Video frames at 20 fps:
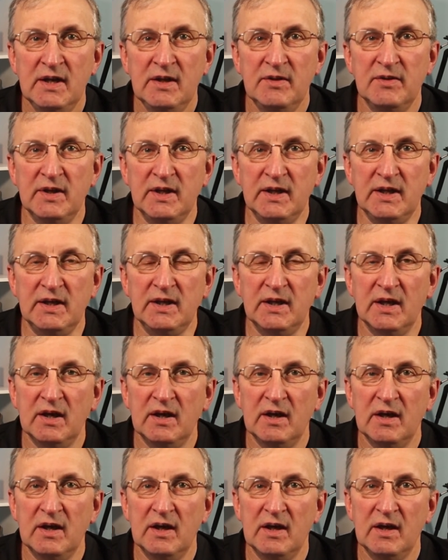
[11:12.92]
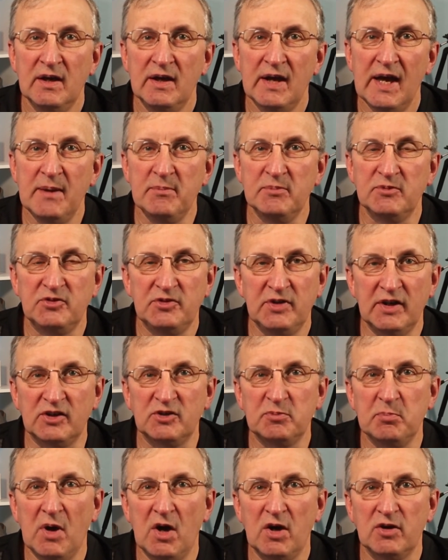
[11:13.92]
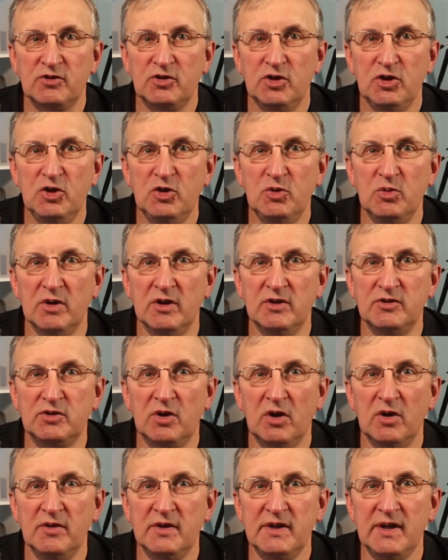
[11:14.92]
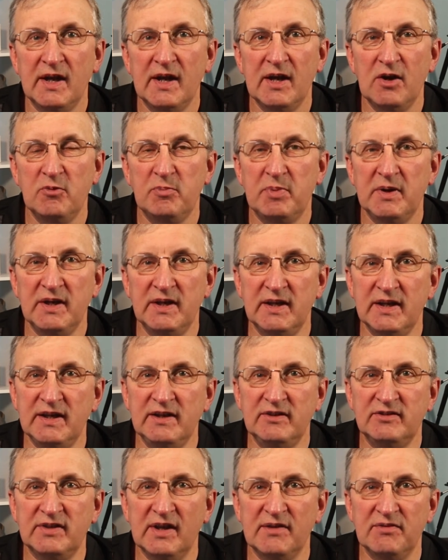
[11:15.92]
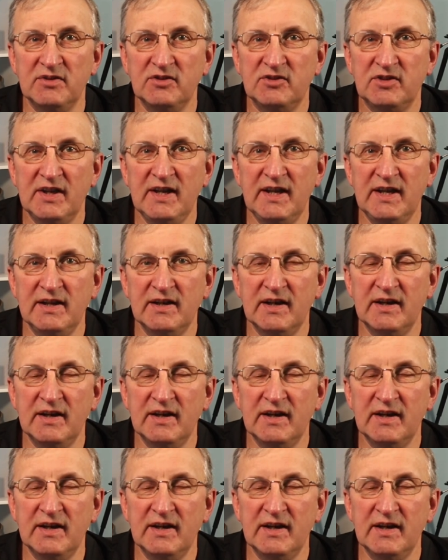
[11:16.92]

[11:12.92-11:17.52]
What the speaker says: The M6 Mark II has got the LPE17,